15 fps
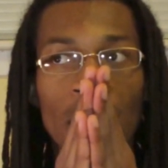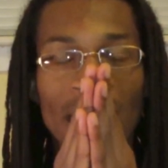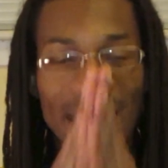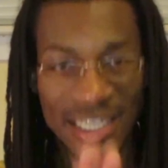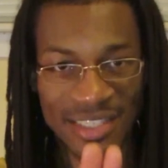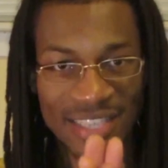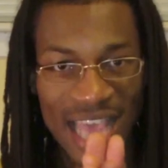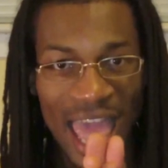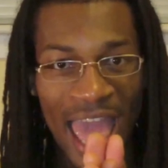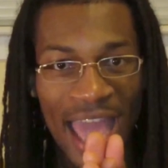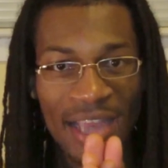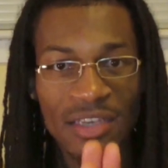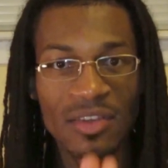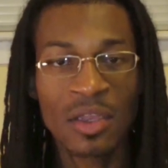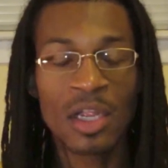
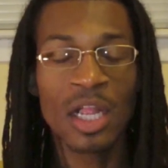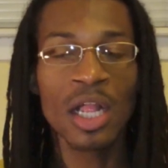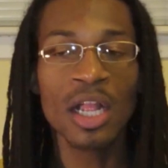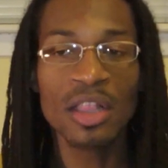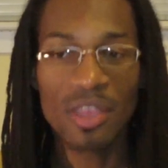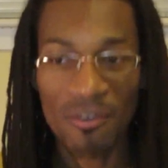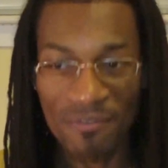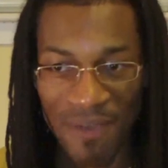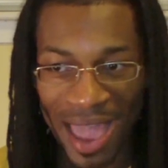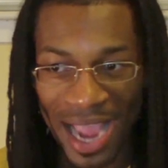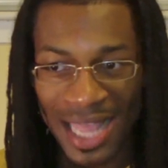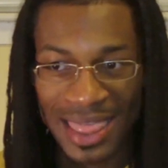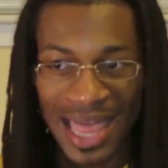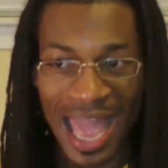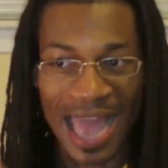intact. The
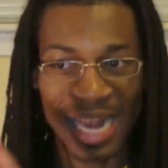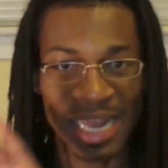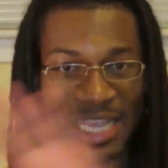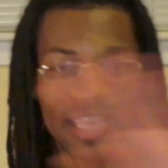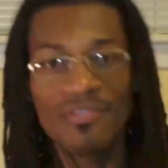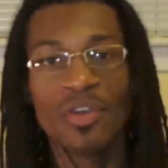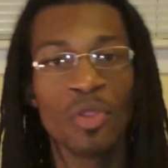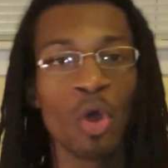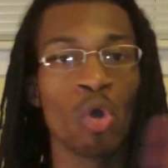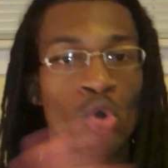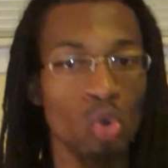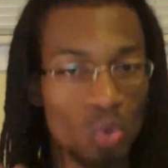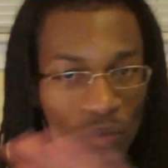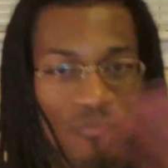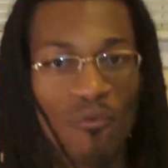fact that even
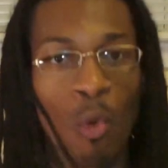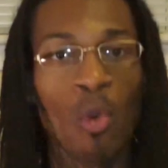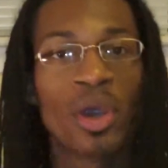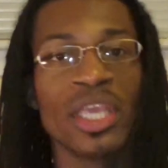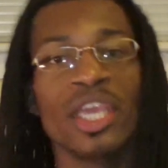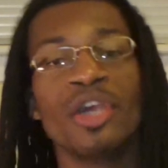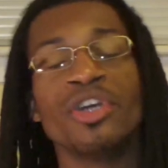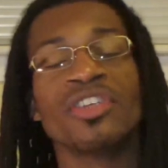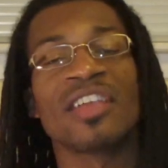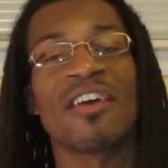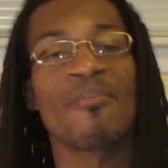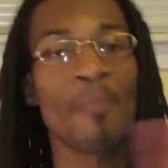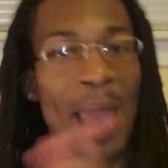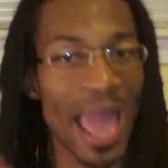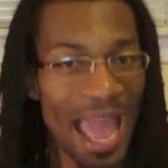though 4 years
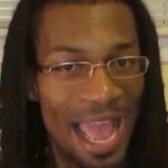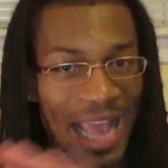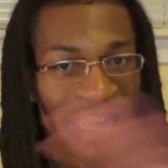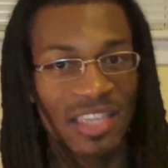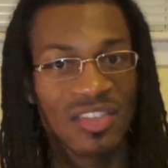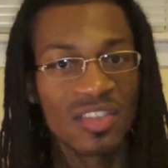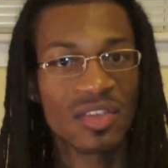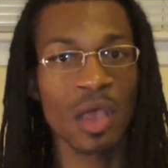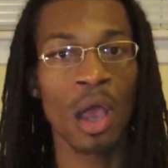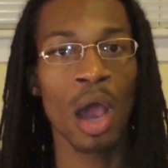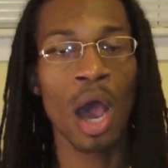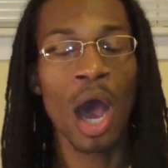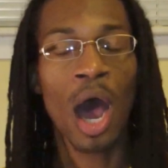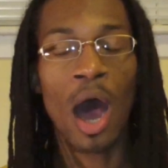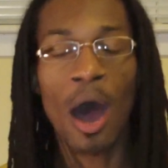have passed
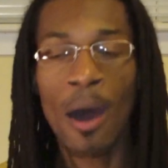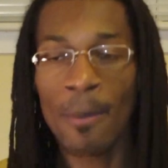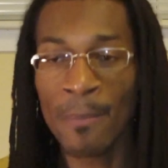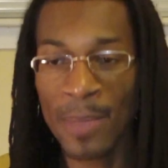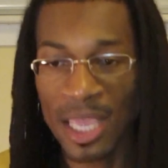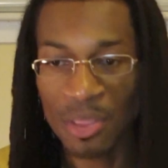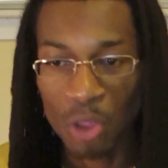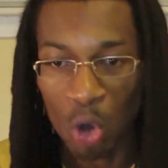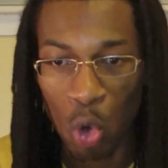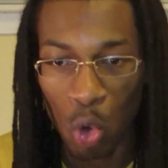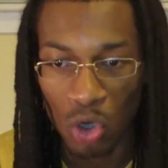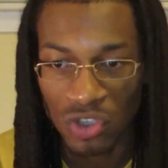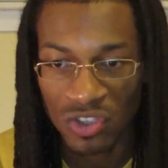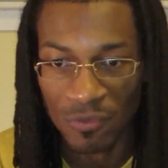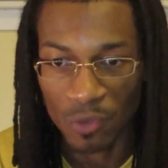in the
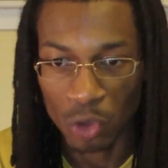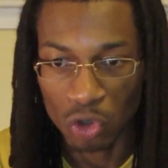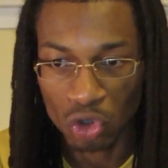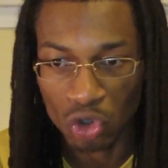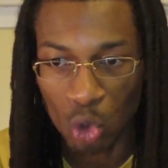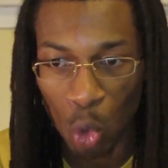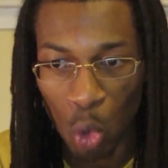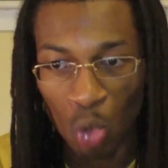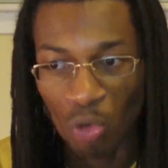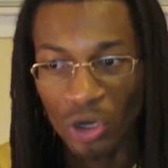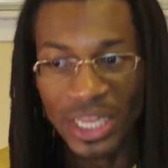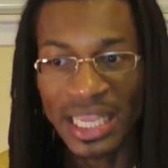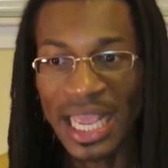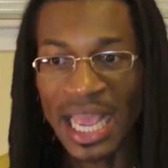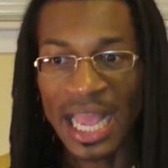course of the
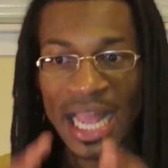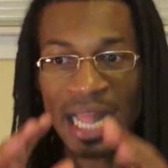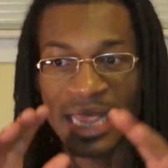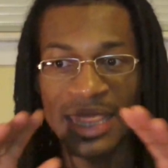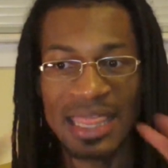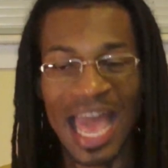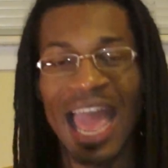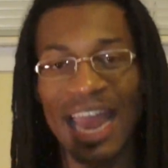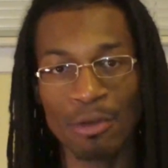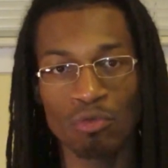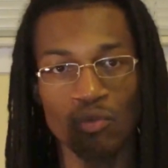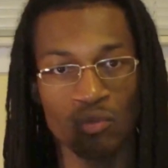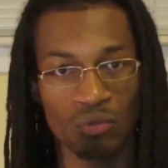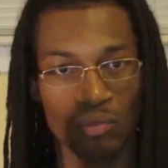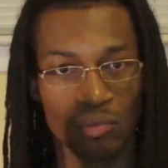story, that
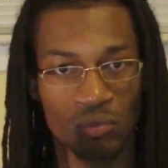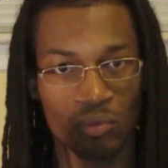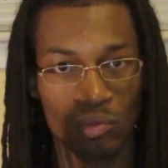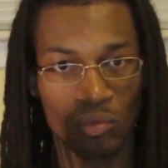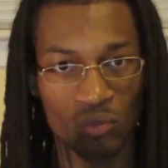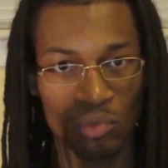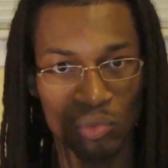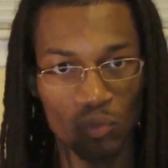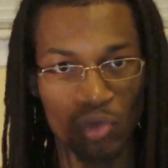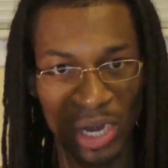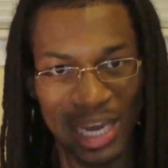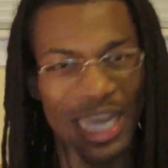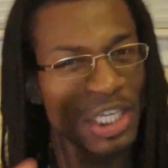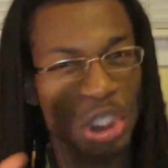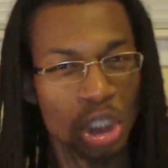
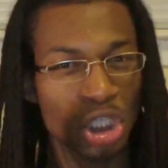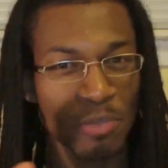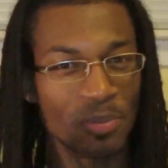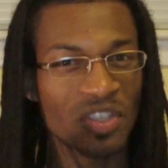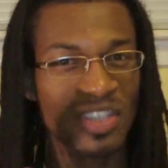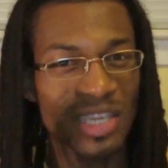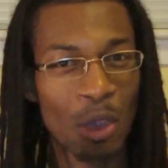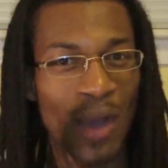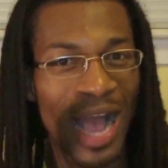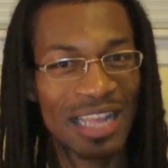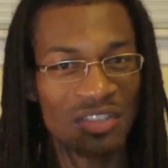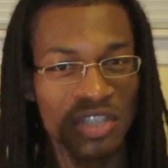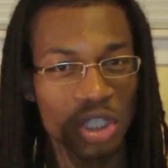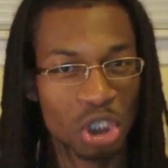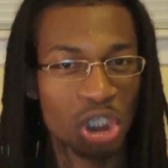relationship still
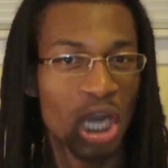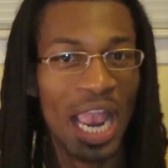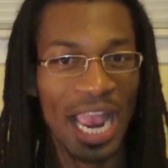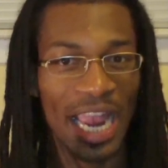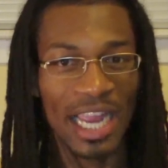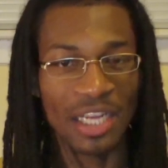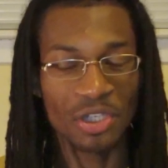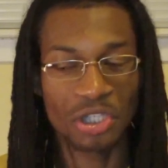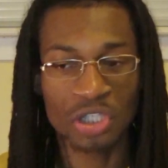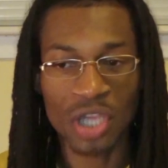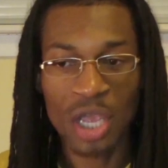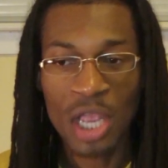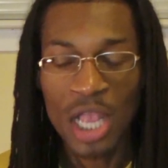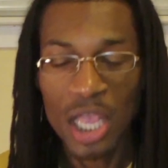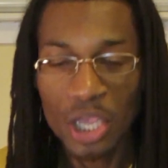hasn't
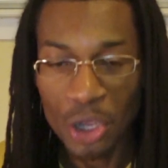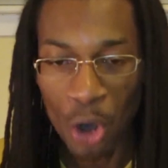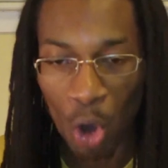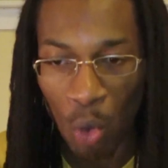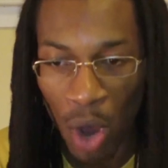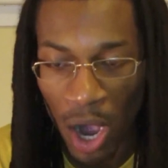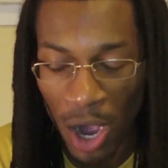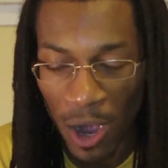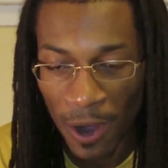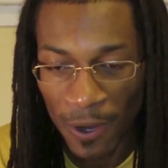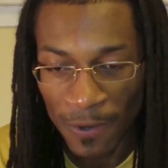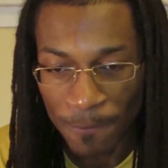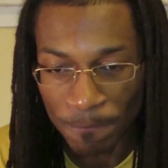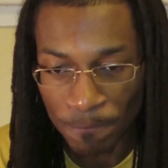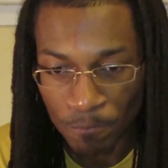changed. You
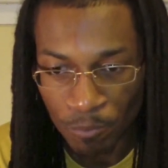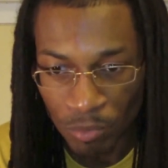know,